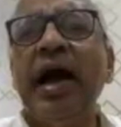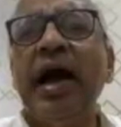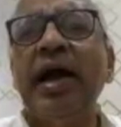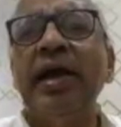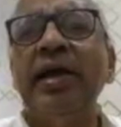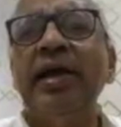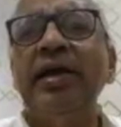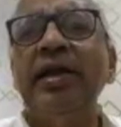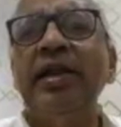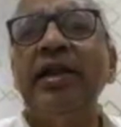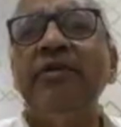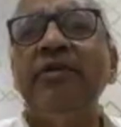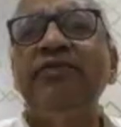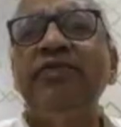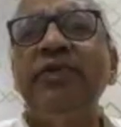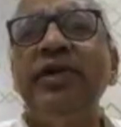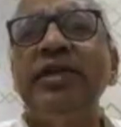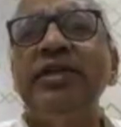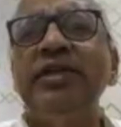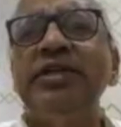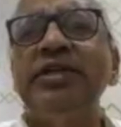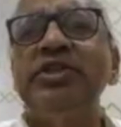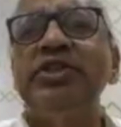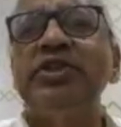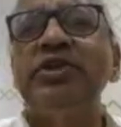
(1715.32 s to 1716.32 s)
higher
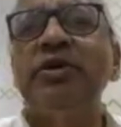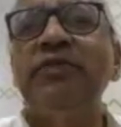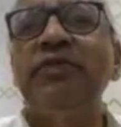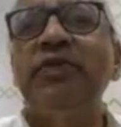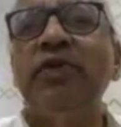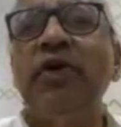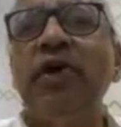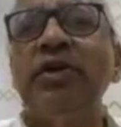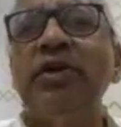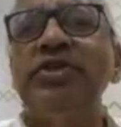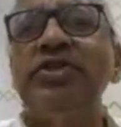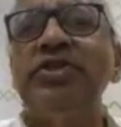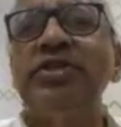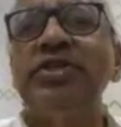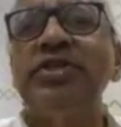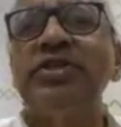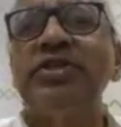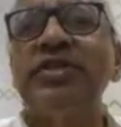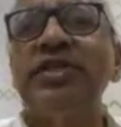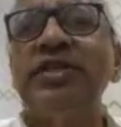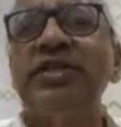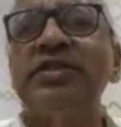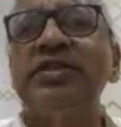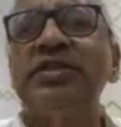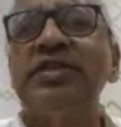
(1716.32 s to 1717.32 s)
effulgence of
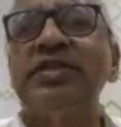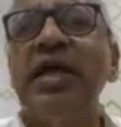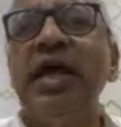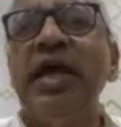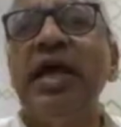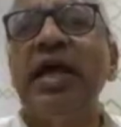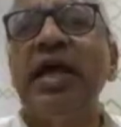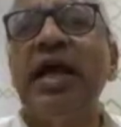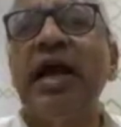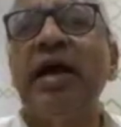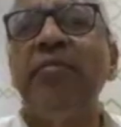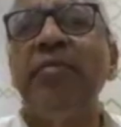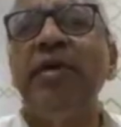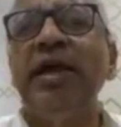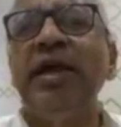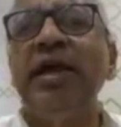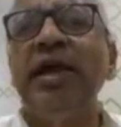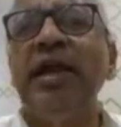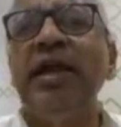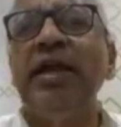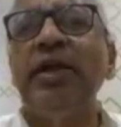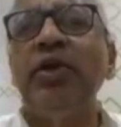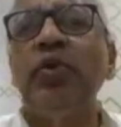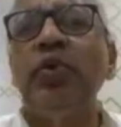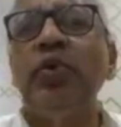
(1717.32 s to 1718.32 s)
consciousness coming
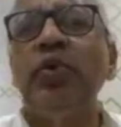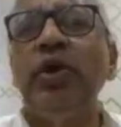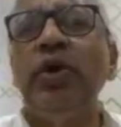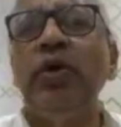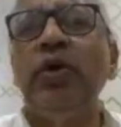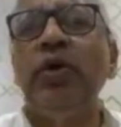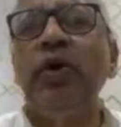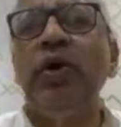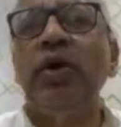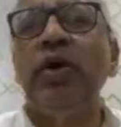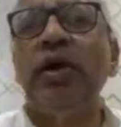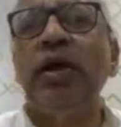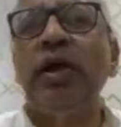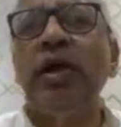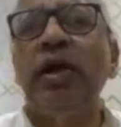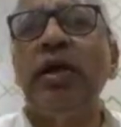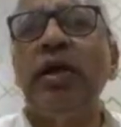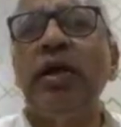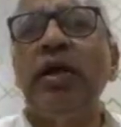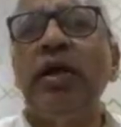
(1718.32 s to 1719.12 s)
into your